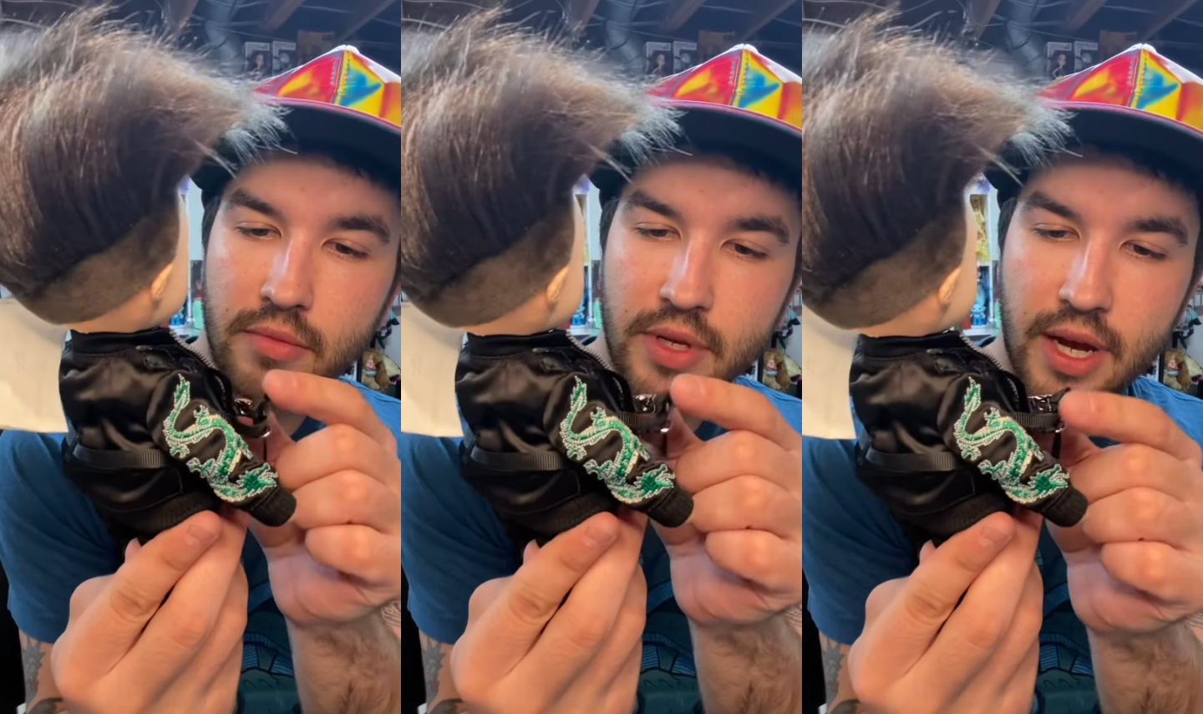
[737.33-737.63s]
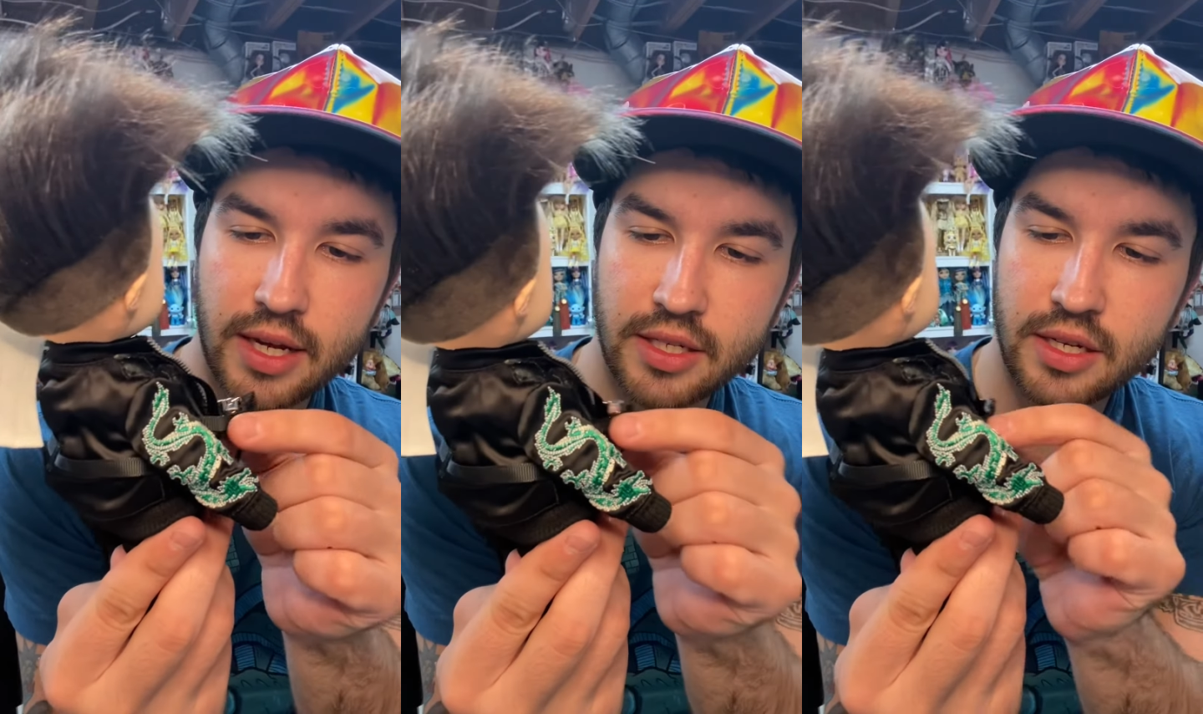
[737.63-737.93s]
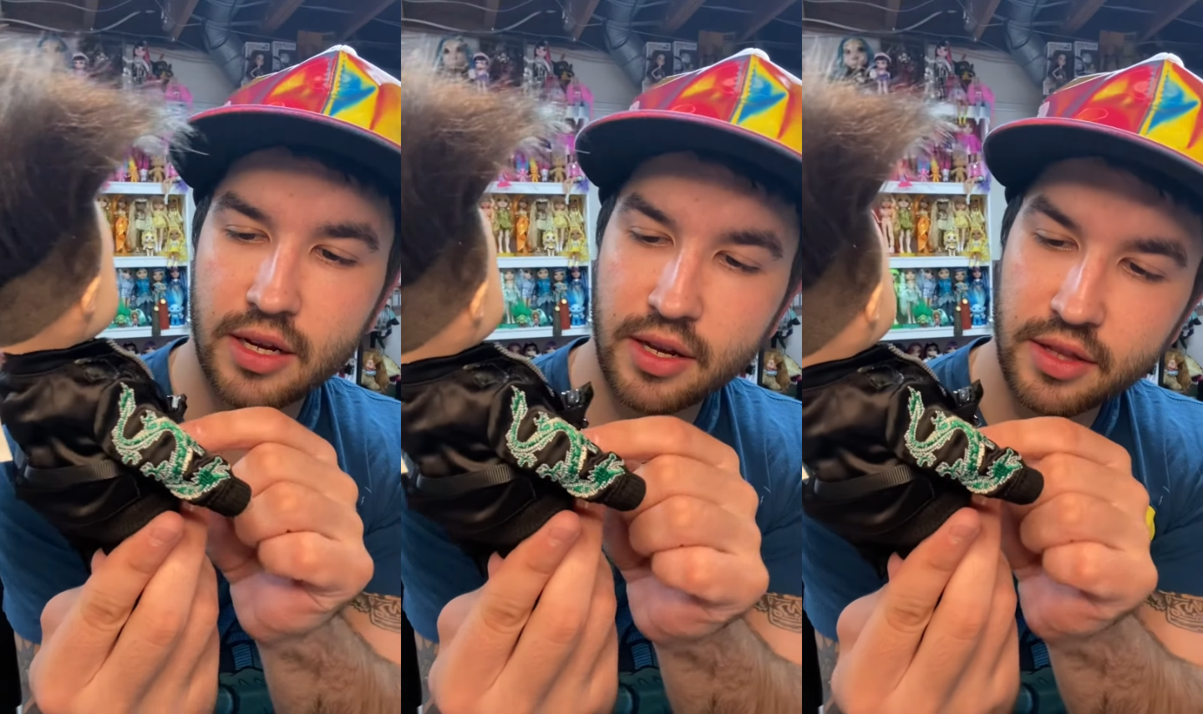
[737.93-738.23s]
yeah, it's
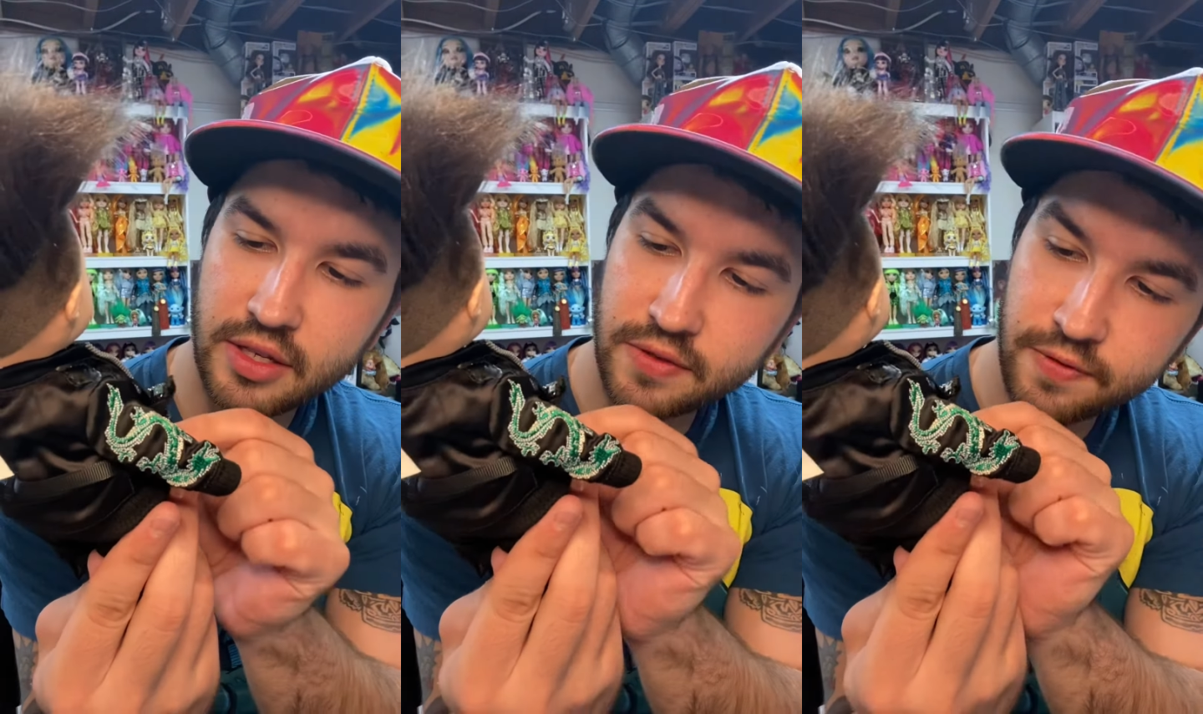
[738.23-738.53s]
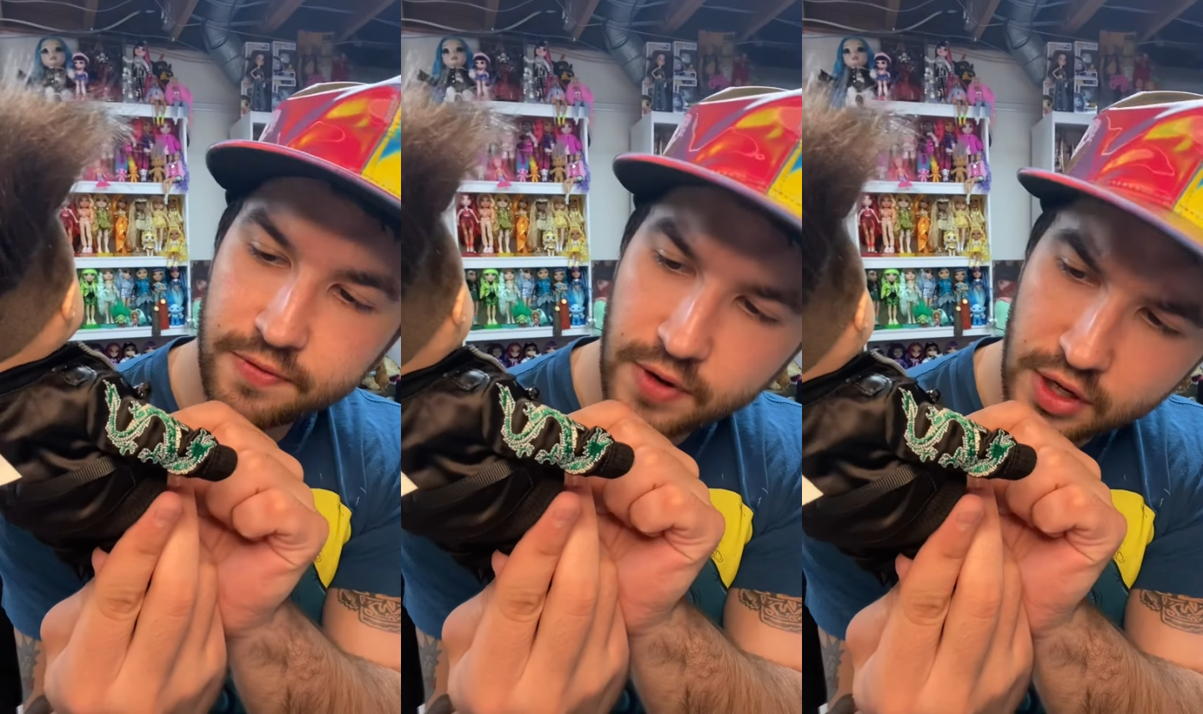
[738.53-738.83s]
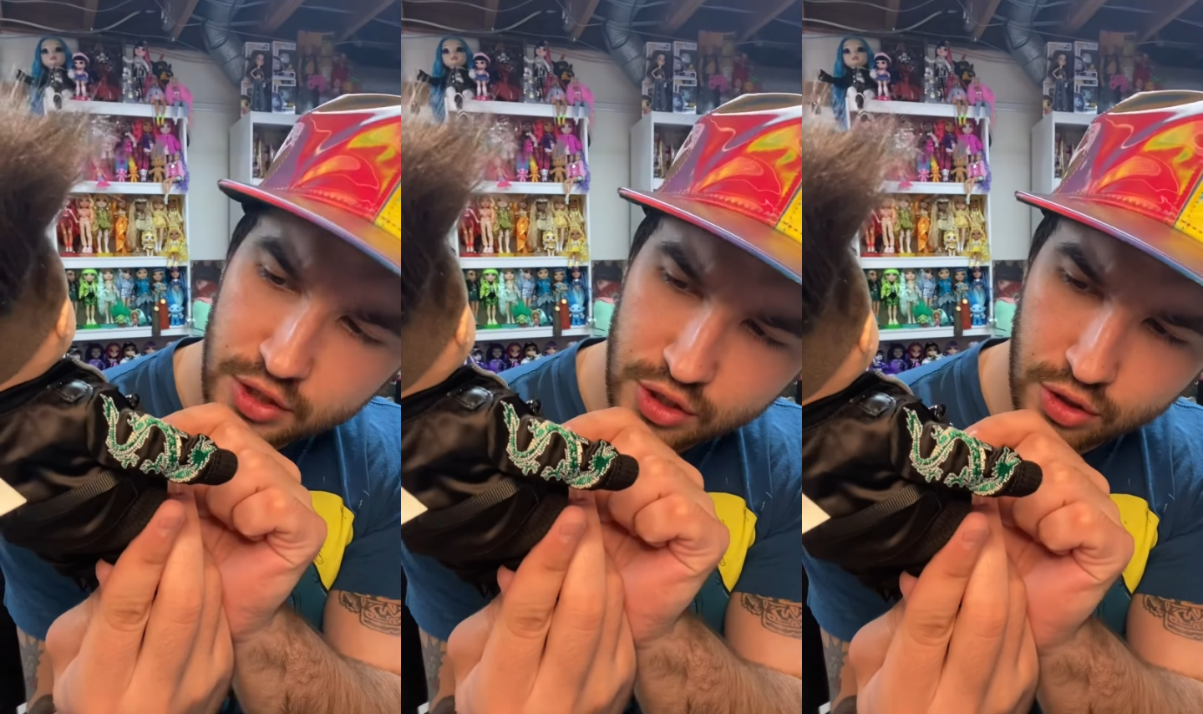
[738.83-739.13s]
not nothing's
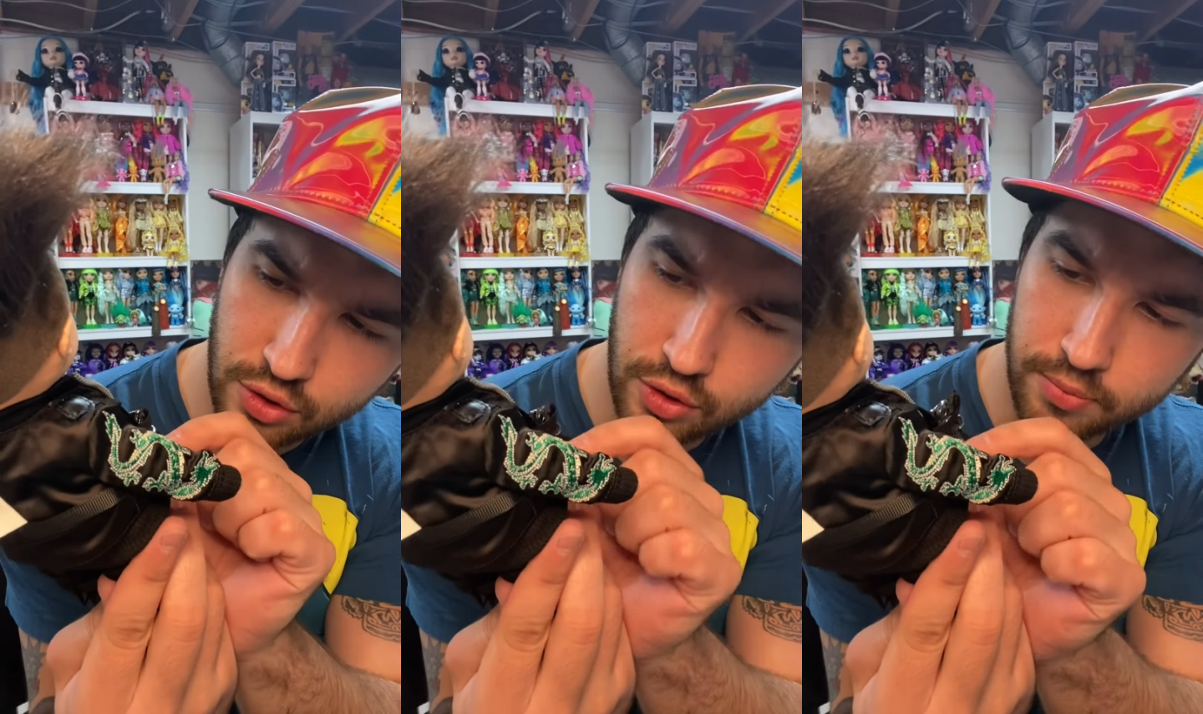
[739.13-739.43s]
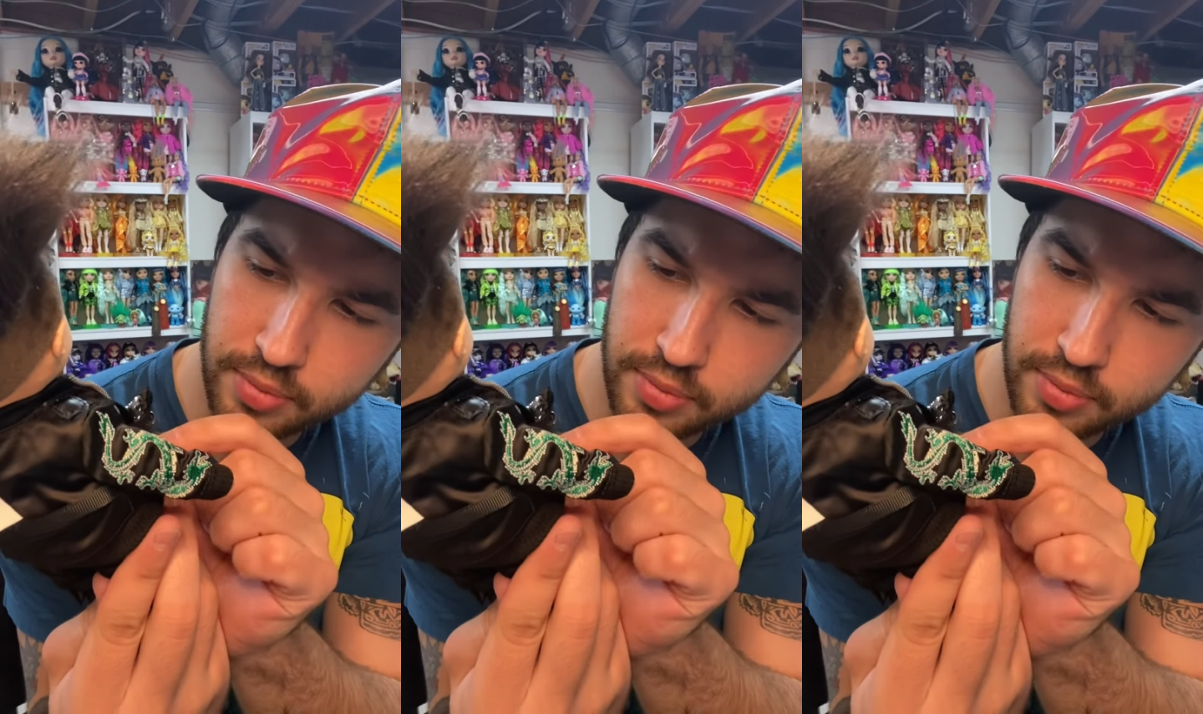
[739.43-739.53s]
functional,